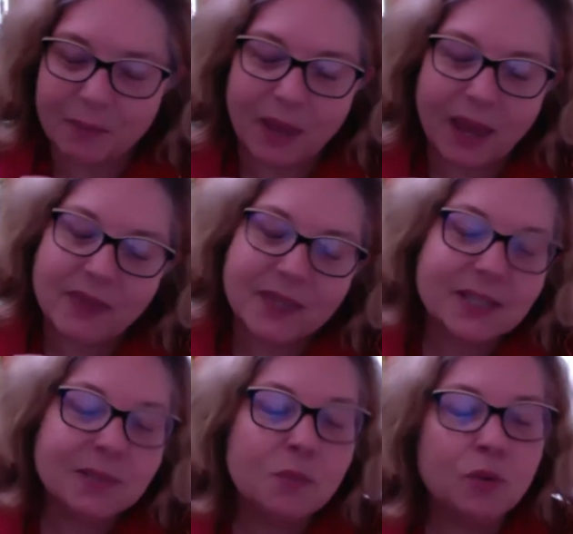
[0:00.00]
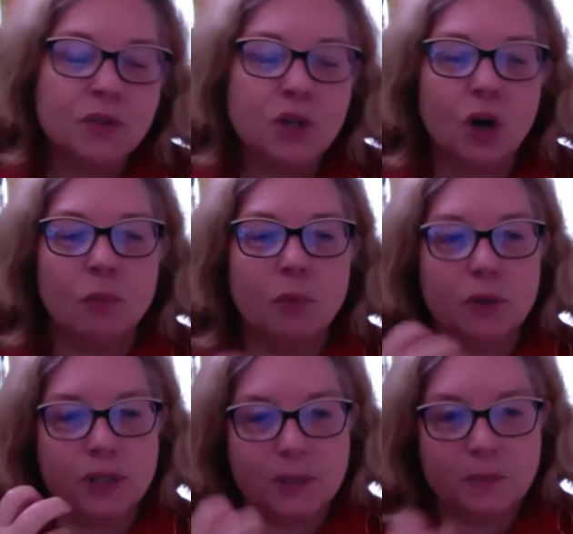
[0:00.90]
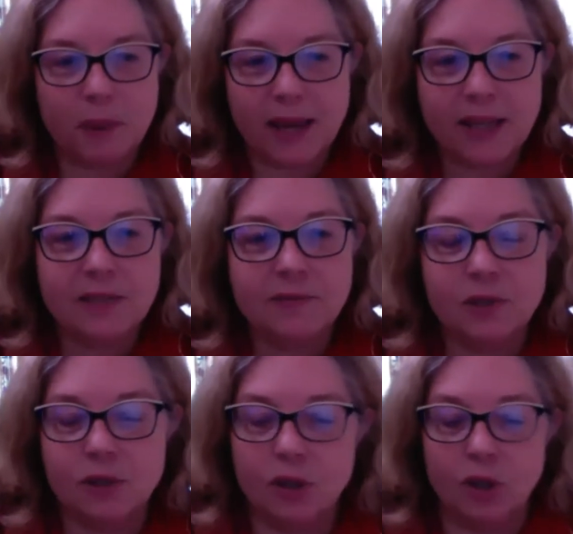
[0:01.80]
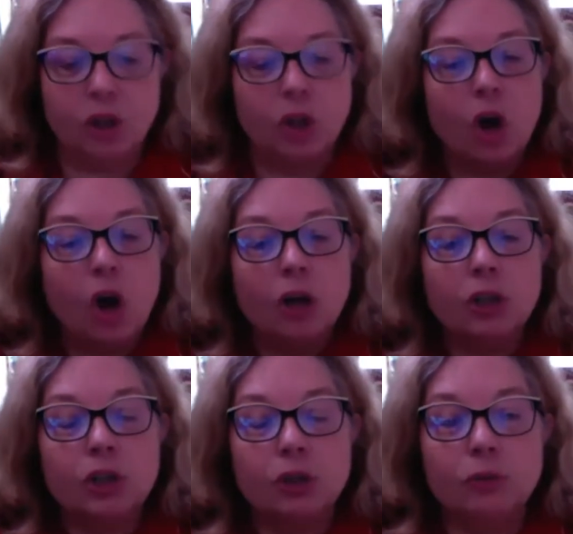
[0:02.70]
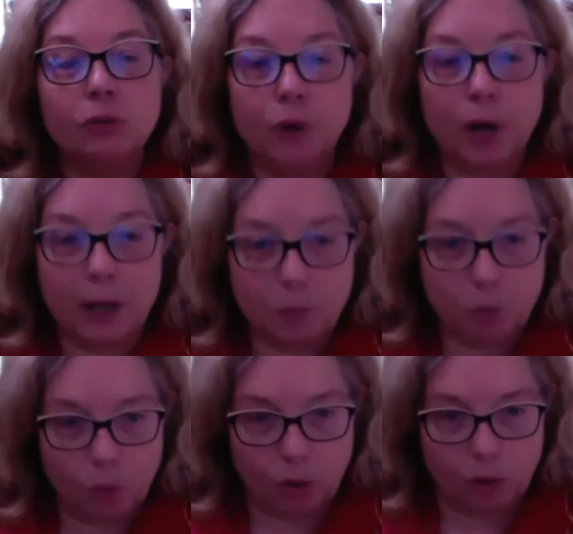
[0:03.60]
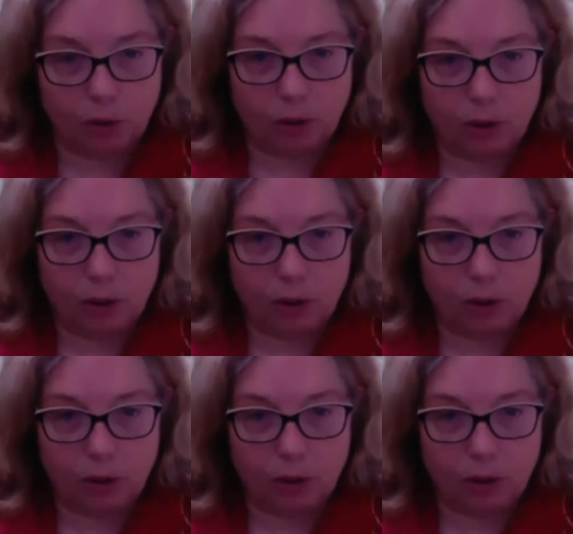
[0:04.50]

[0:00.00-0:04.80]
this moves our perspective to the larger framework,